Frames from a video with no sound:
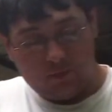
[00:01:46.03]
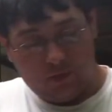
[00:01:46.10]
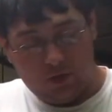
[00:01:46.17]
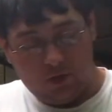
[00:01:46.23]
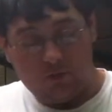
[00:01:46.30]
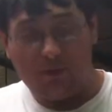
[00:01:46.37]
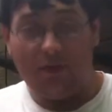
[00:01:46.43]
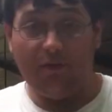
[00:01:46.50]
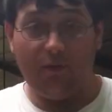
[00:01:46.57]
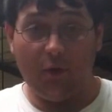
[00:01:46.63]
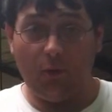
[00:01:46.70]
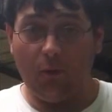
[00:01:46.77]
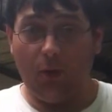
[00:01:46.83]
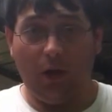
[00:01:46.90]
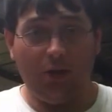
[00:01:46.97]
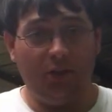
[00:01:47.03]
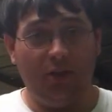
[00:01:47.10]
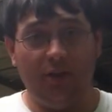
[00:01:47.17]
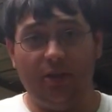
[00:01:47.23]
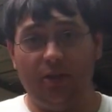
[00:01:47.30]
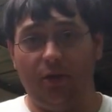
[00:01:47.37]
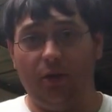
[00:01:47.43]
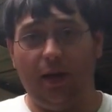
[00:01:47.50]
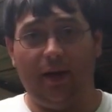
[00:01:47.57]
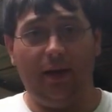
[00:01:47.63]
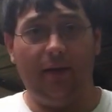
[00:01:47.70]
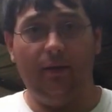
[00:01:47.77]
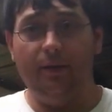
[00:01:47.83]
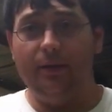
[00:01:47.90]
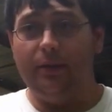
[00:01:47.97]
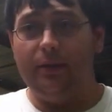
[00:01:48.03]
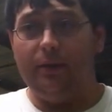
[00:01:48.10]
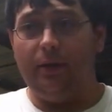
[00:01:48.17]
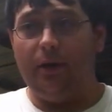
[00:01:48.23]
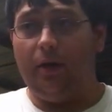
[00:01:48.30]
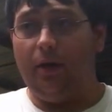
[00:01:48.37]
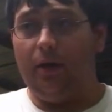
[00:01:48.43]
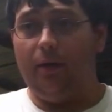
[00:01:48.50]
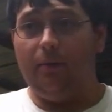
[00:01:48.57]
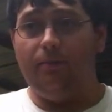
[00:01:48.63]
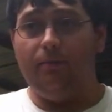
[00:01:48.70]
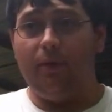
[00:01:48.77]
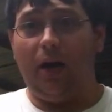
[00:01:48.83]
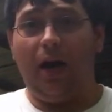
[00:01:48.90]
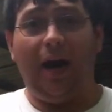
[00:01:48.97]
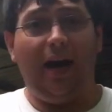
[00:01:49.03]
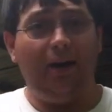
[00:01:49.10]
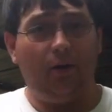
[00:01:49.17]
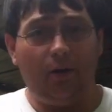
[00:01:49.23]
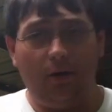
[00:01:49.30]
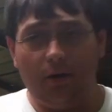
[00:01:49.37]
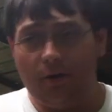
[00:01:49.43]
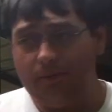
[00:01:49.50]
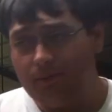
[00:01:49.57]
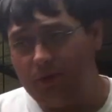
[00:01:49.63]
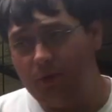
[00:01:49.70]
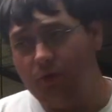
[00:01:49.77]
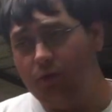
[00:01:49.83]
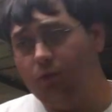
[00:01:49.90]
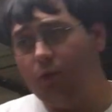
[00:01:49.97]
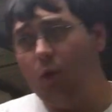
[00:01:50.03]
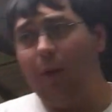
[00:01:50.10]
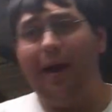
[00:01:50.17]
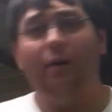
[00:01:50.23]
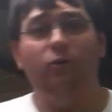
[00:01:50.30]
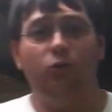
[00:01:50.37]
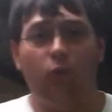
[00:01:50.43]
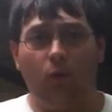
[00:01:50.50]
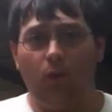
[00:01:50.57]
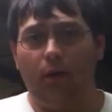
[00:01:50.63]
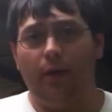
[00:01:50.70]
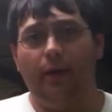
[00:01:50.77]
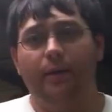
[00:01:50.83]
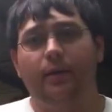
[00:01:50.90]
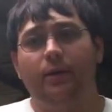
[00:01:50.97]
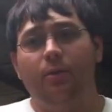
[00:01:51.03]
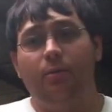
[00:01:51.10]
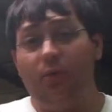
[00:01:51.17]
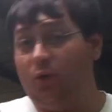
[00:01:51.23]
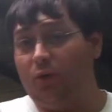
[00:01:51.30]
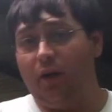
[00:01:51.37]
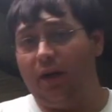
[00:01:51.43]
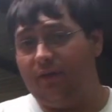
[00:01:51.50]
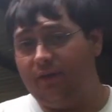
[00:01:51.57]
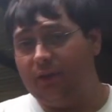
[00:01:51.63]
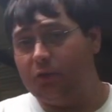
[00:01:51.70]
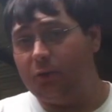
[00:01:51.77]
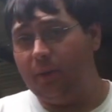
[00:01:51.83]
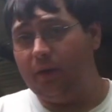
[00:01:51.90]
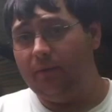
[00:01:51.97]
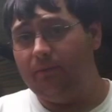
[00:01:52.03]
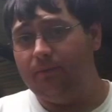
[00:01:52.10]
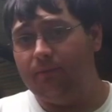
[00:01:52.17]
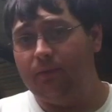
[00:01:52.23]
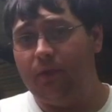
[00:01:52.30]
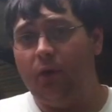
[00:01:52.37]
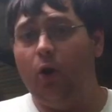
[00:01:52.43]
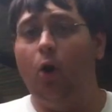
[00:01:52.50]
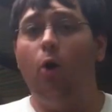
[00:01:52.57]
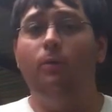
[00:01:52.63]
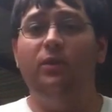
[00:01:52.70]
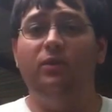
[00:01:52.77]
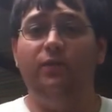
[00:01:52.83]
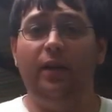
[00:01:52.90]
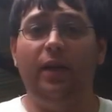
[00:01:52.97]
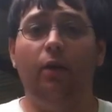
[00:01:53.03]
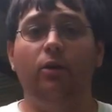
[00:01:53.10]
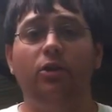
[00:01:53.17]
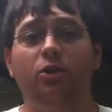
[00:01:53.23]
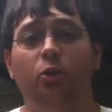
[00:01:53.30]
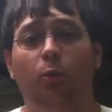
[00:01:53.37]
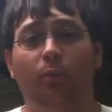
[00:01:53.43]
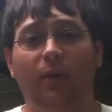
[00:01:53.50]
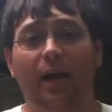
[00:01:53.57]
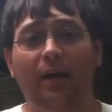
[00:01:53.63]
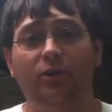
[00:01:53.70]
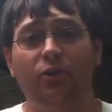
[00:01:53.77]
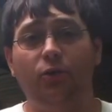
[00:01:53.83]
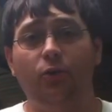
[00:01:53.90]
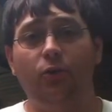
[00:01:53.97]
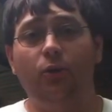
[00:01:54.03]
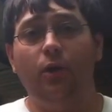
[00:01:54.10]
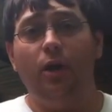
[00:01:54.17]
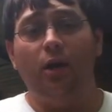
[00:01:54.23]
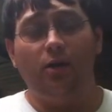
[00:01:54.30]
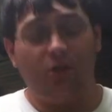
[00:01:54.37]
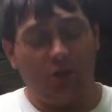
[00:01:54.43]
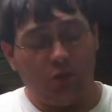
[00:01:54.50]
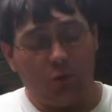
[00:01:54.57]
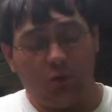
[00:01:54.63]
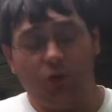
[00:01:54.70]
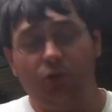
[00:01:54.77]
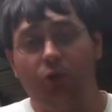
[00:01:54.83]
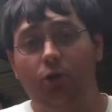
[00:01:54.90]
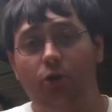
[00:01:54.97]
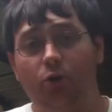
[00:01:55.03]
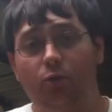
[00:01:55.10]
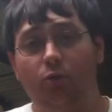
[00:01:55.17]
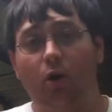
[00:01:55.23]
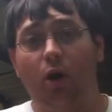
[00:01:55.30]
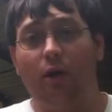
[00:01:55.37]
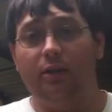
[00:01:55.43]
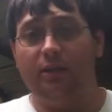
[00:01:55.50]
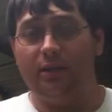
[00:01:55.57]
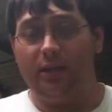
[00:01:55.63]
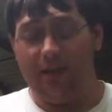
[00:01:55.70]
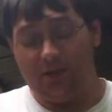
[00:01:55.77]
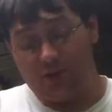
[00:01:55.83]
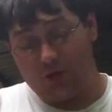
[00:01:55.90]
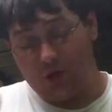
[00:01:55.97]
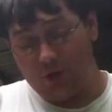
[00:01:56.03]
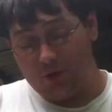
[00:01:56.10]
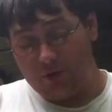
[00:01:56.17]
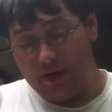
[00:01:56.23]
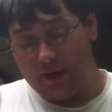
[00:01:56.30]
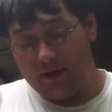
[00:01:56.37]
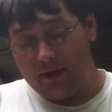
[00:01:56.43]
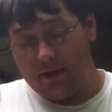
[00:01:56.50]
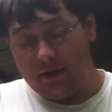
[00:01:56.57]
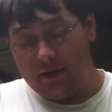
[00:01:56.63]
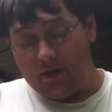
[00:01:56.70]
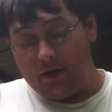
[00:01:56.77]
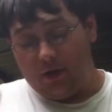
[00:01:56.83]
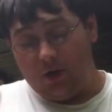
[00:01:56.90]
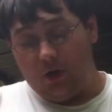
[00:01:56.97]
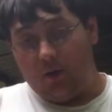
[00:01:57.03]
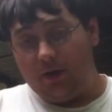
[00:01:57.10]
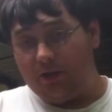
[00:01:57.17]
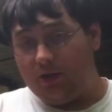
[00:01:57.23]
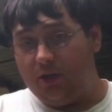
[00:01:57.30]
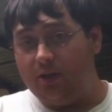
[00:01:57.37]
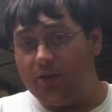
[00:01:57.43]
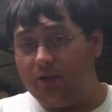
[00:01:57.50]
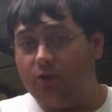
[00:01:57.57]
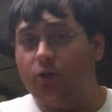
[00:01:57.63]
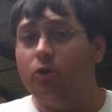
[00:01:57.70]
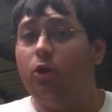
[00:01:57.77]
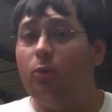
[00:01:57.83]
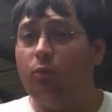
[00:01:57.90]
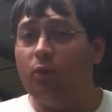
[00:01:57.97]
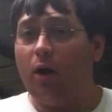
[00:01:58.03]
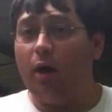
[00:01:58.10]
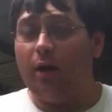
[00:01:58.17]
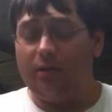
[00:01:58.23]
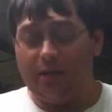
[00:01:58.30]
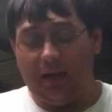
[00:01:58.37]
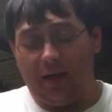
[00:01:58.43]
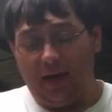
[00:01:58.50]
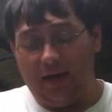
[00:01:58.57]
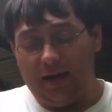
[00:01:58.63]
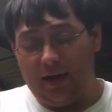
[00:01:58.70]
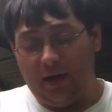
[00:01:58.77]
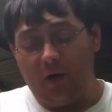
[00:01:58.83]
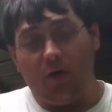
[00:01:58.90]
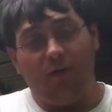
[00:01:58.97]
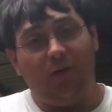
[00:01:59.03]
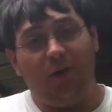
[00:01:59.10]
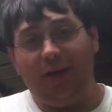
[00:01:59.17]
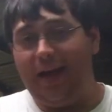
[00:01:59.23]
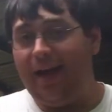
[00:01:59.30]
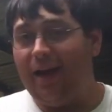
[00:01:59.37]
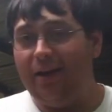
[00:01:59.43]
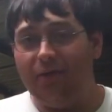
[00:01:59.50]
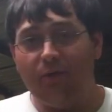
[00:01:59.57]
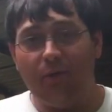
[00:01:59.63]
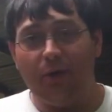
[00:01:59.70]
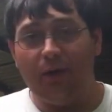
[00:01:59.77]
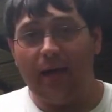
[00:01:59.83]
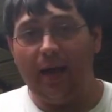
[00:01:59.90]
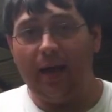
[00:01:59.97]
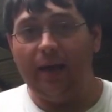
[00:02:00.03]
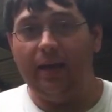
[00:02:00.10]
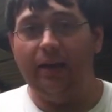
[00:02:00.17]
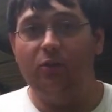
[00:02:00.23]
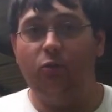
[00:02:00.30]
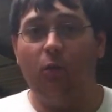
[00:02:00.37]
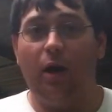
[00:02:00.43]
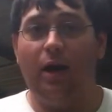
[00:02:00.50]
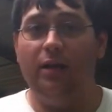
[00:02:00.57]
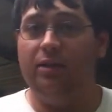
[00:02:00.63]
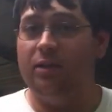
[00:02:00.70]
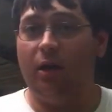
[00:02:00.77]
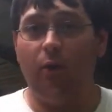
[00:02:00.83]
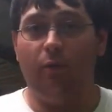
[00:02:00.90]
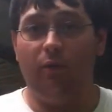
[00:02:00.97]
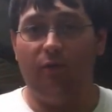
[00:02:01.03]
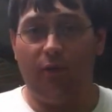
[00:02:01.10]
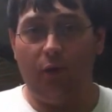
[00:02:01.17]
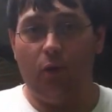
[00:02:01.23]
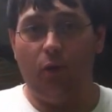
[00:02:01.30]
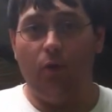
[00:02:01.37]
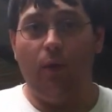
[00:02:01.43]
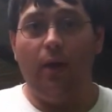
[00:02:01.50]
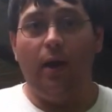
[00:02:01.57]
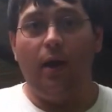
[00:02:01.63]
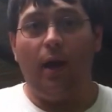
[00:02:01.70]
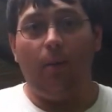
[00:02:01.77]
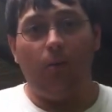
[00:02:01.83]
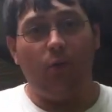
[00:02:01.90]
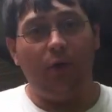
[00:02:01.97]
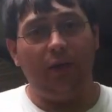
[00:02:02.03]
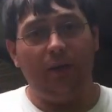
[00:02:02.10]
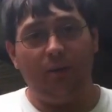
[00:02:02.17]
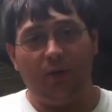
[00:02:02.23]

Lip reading: you know, if you're watching this and you're like a hiker, you go outdooring, but you're not a fisherman, you know, I hope this video can still apply to you, because I just want to show you this product and show you that, you know, it's a good product. I like it. I know I've only had it for a day, and that's why it's not a review. I'm really